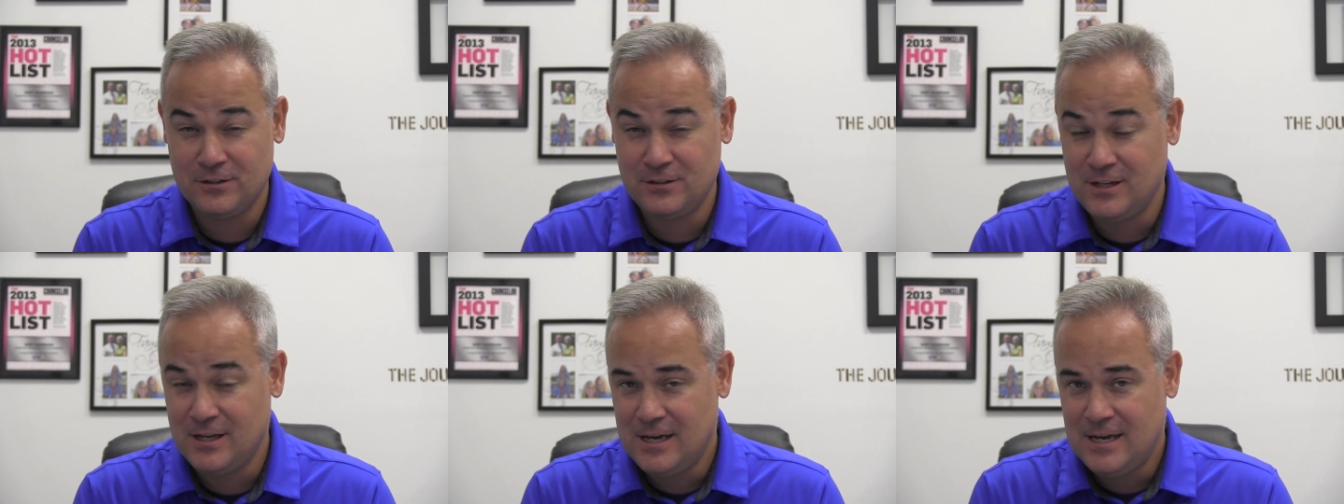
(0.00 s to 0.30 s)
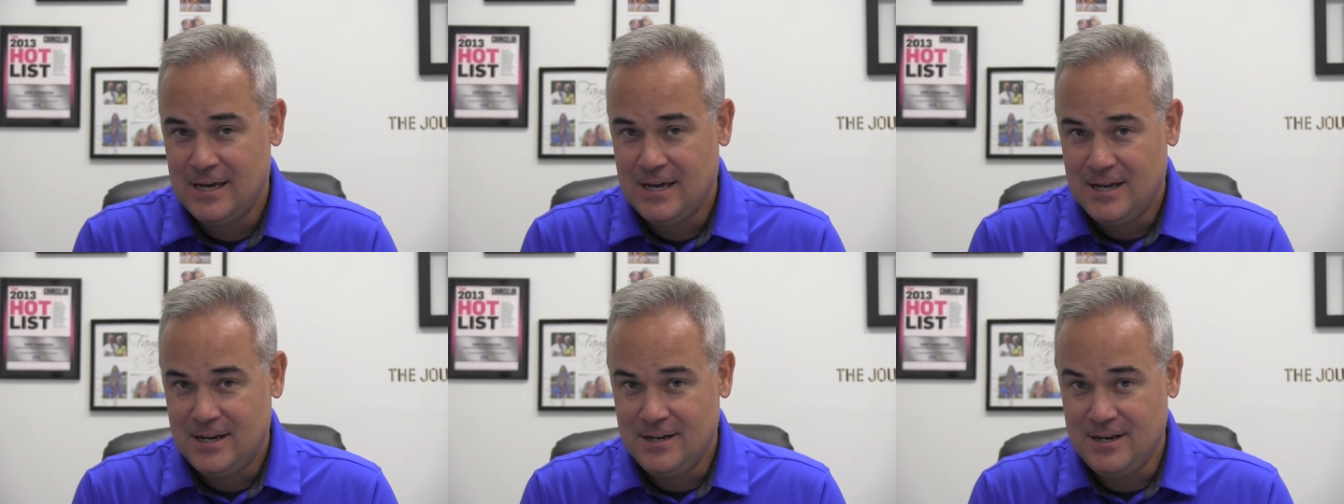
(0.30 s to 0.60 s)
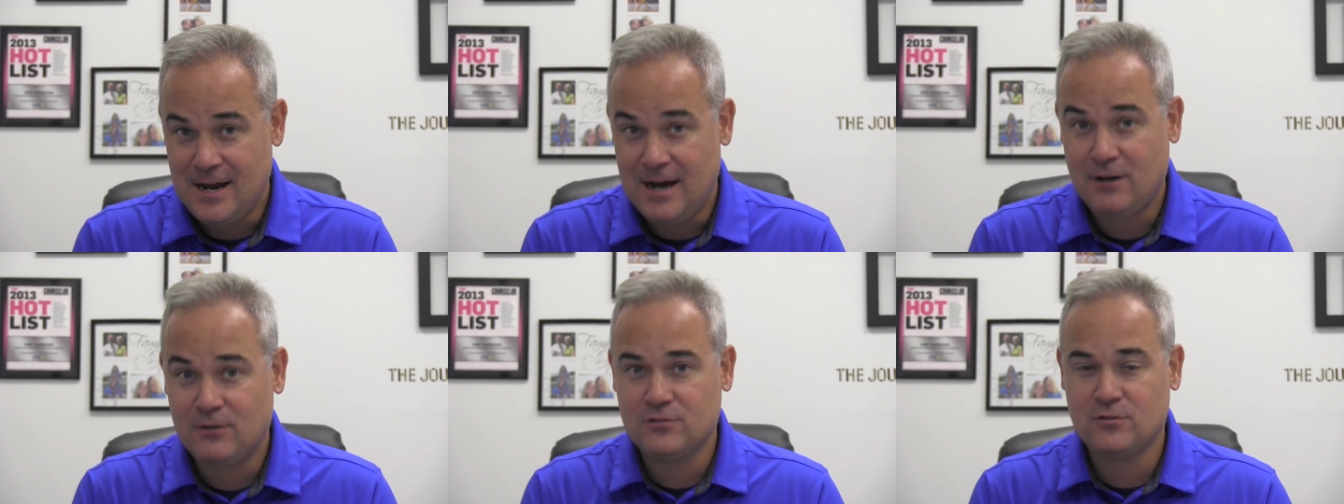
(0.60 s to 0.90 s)
And
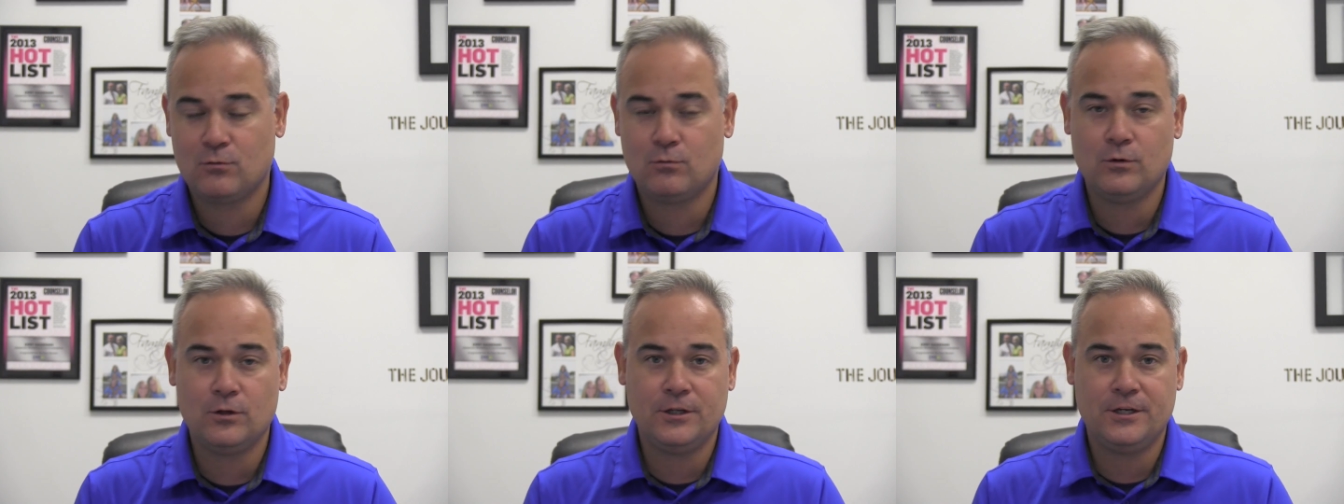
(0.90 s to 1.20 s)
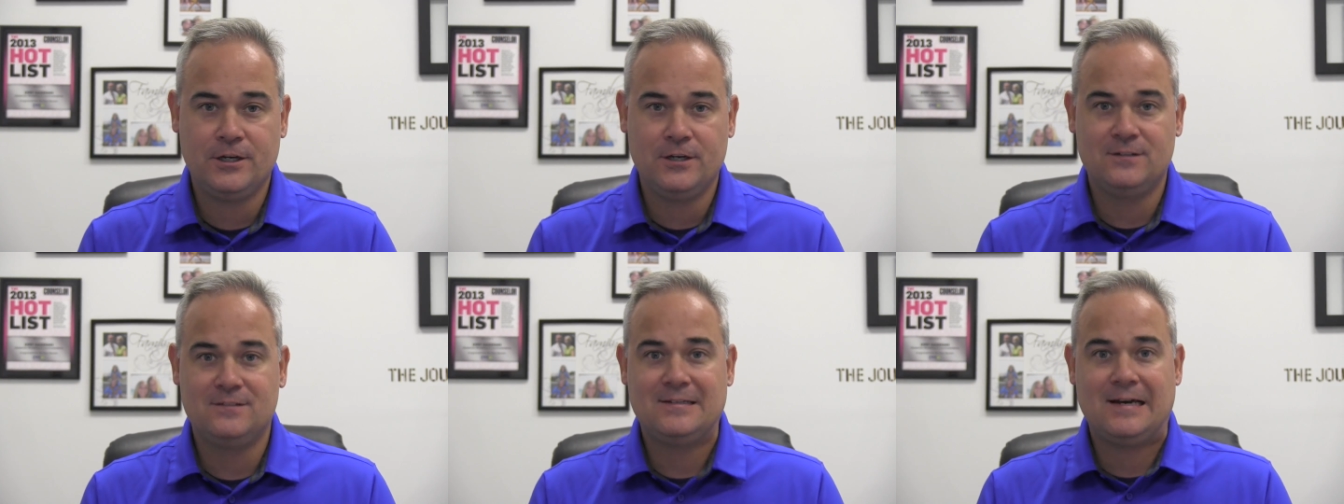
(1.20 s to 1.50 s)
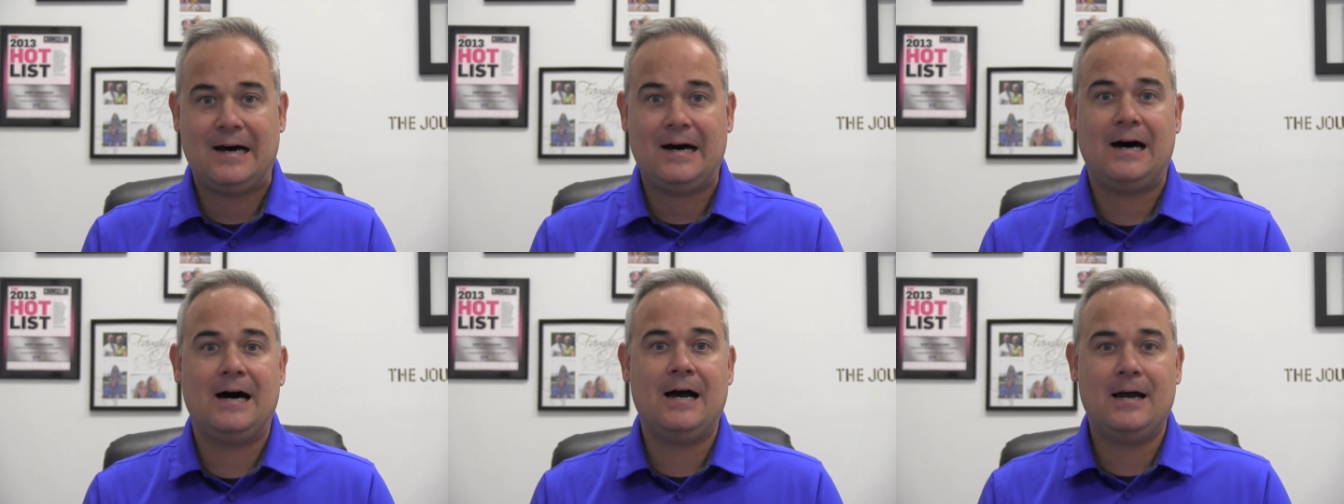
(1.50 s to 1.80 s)
now's a really good
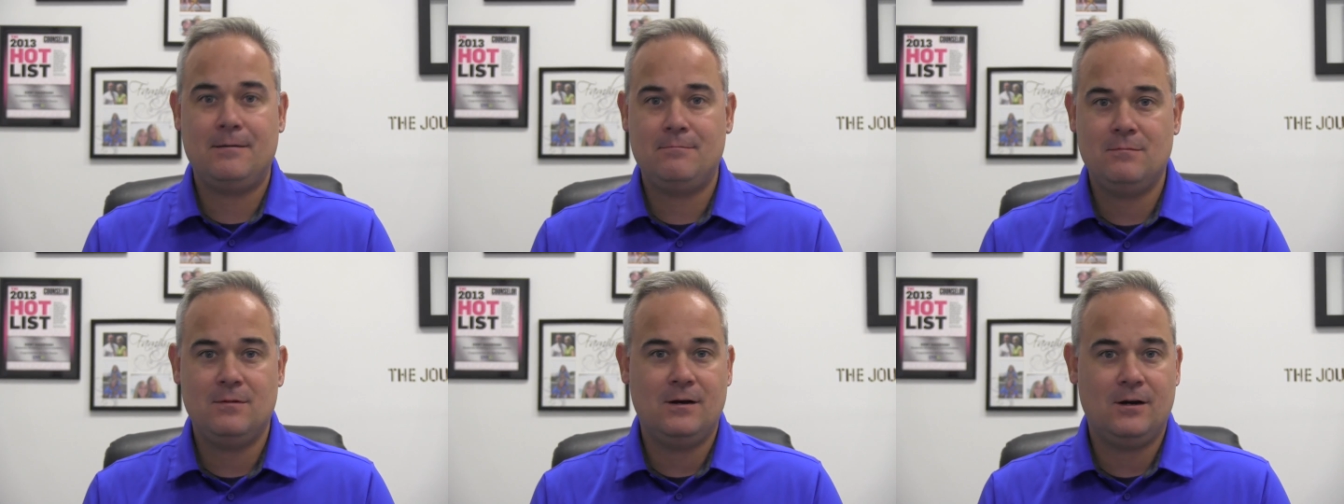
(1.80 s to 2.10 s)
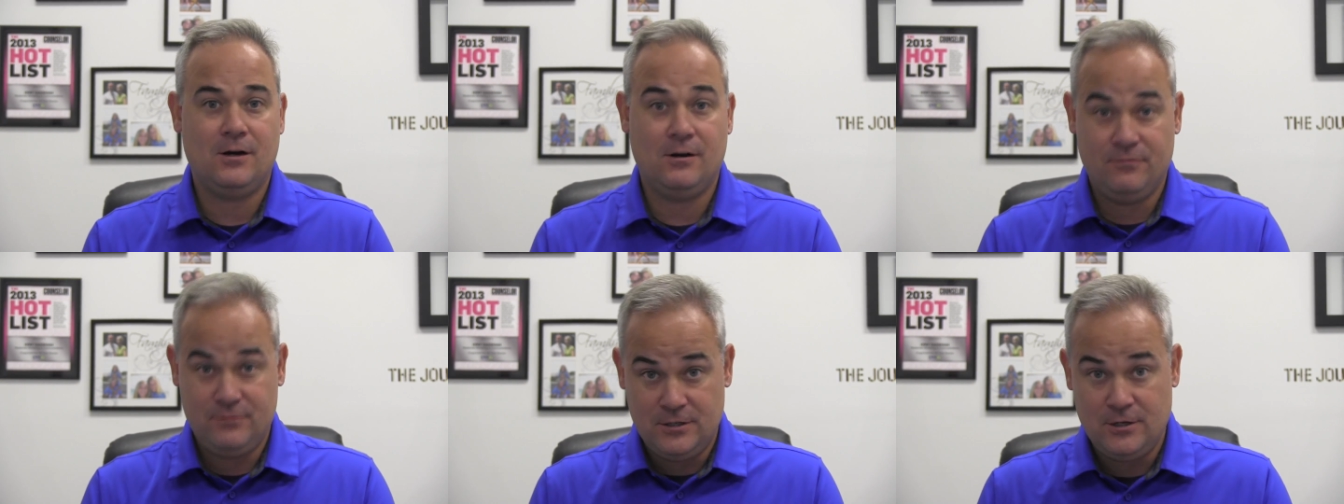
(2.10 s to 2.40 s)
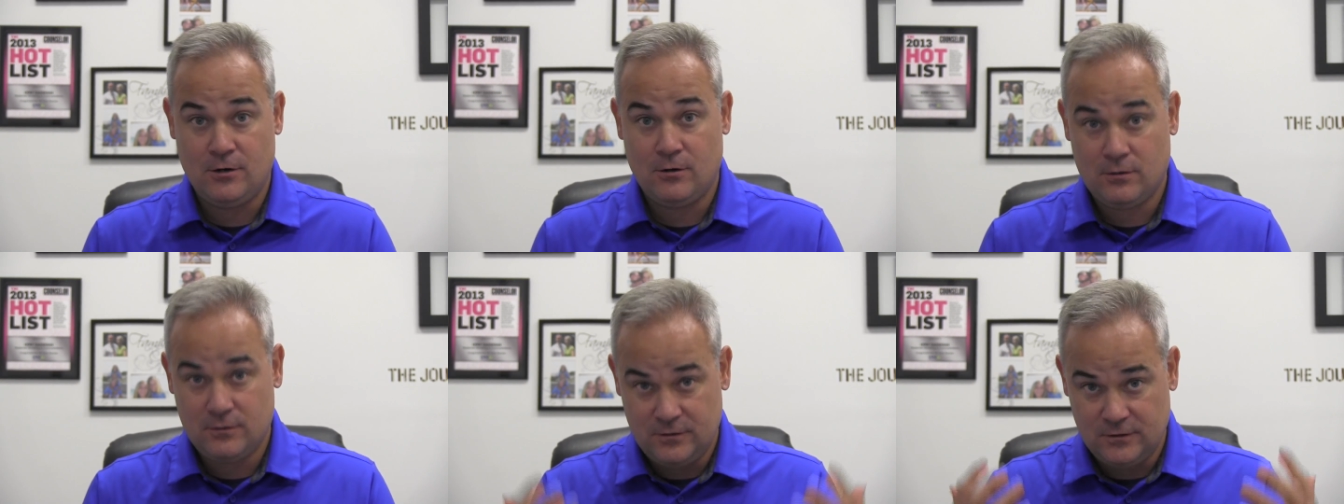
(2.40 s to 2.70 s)
time of
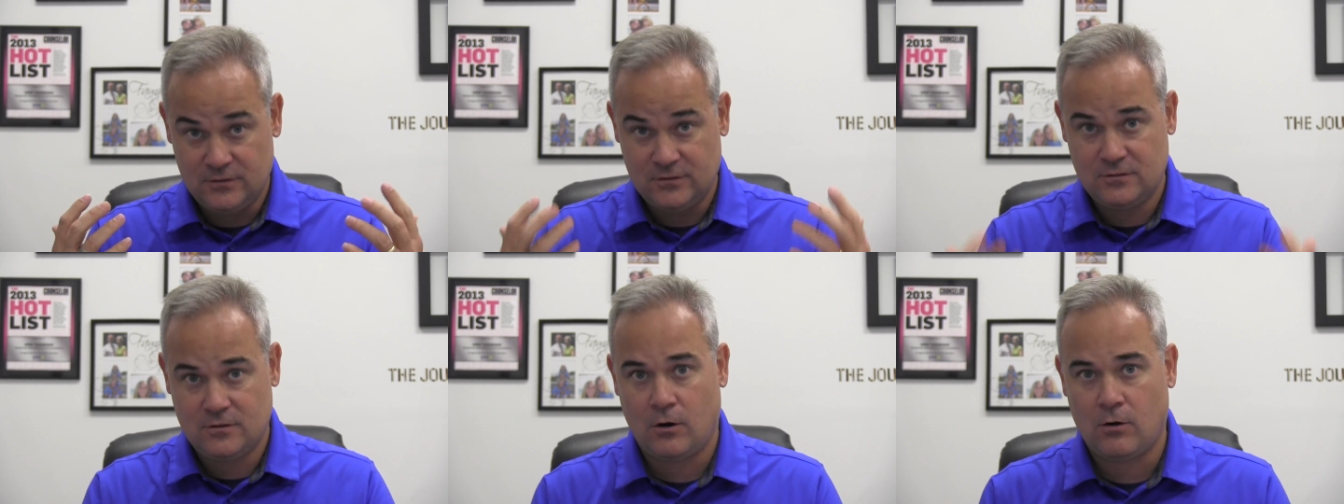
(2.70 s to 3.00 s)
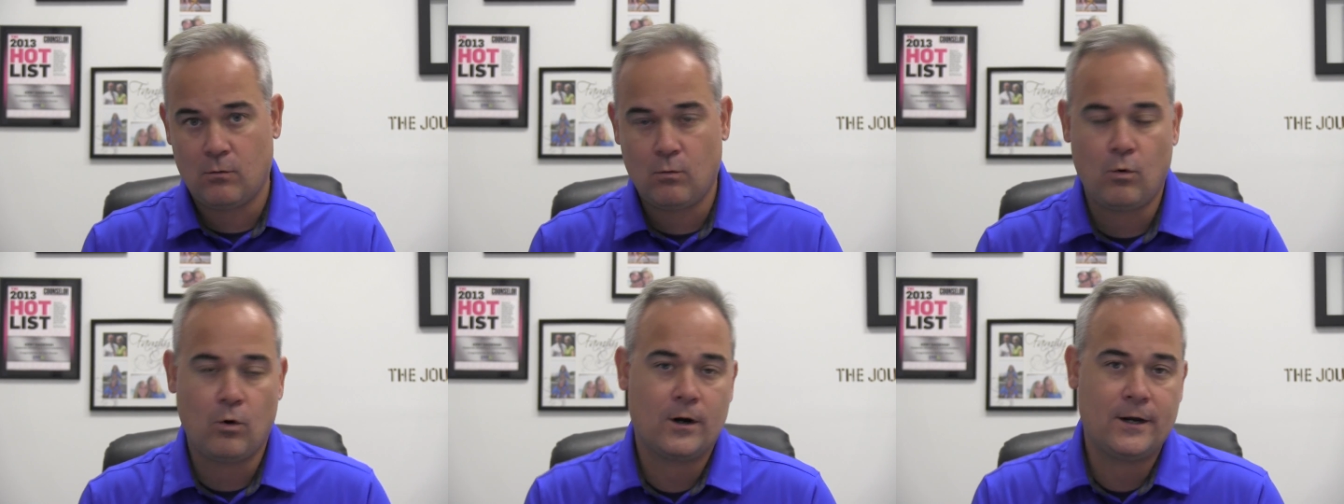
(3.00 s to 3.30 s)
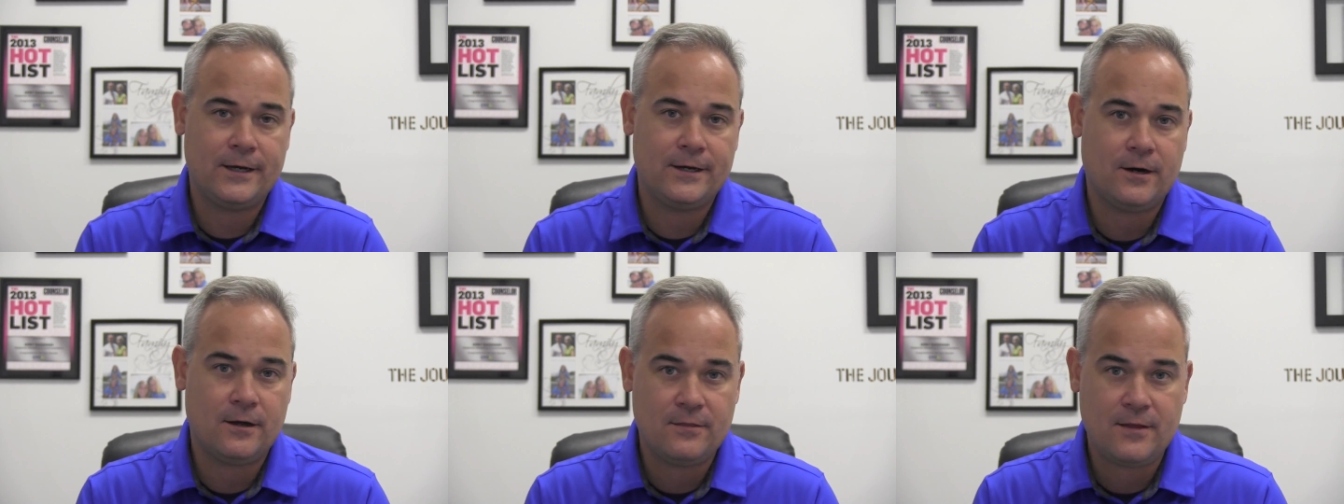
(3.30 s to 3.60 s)
year to start
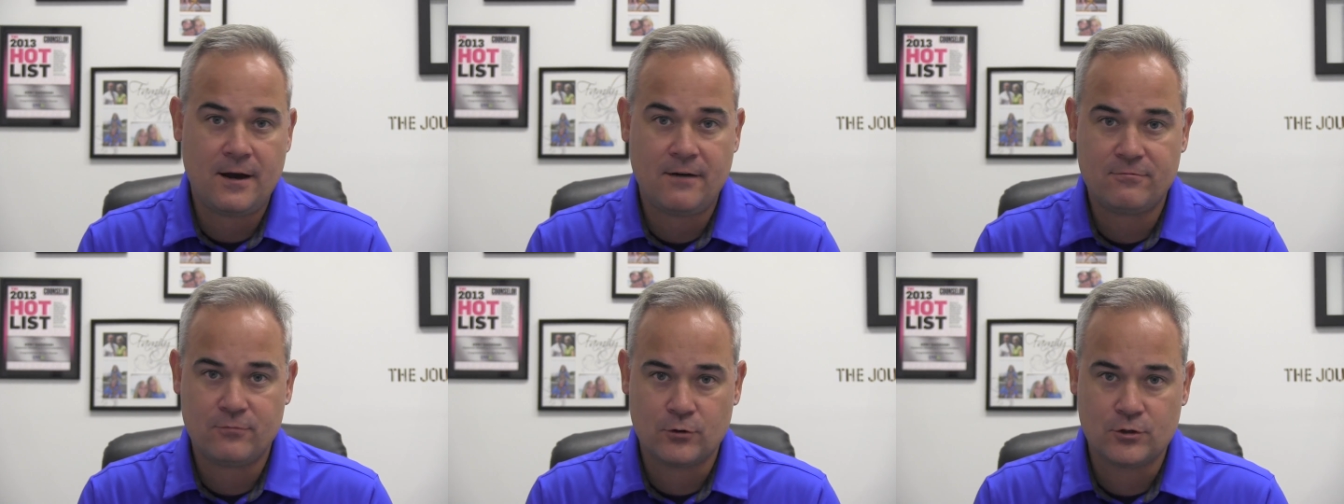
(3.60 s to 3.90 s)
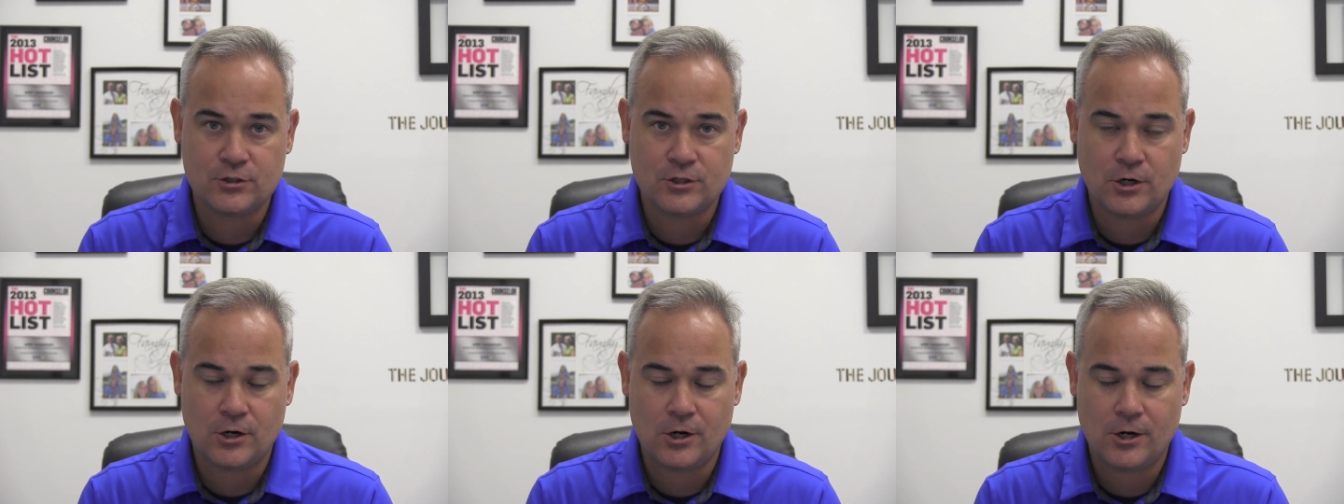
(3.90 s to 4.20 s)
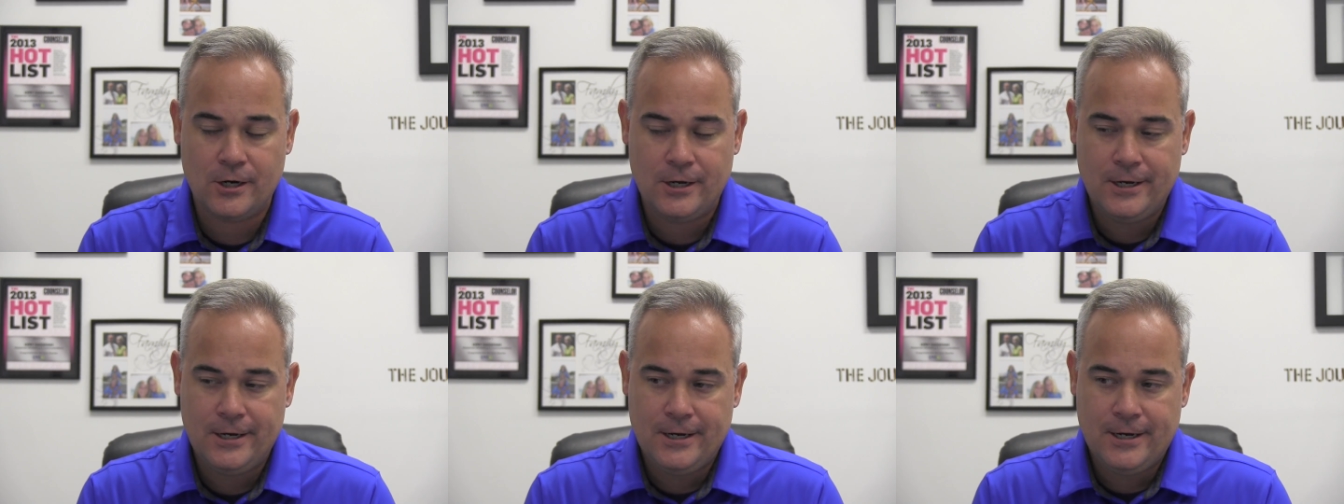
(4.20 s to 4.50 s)
working on that for
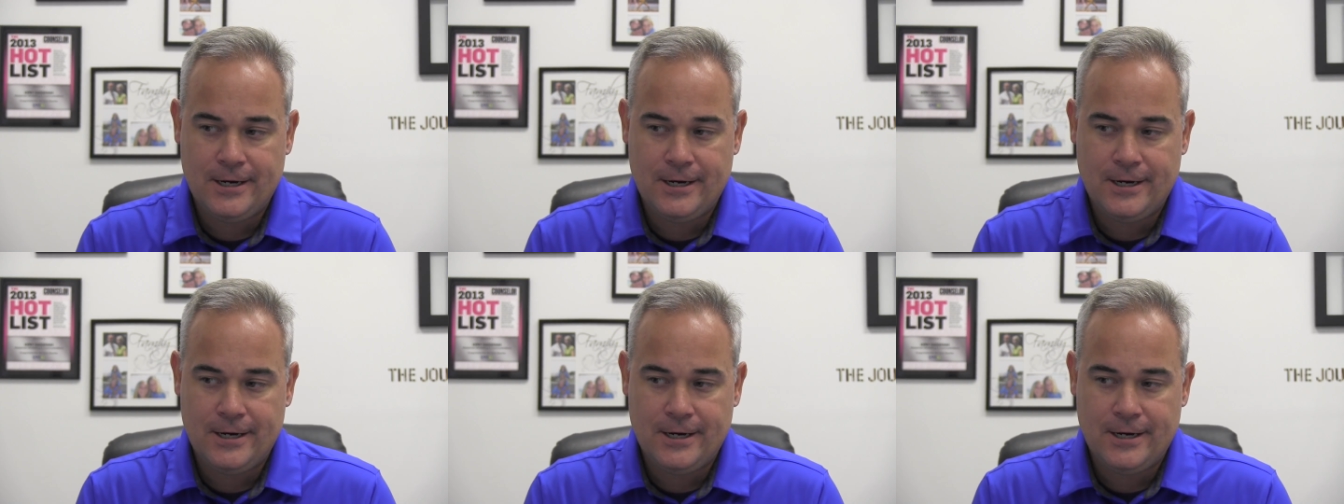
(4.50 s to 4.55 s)
sure.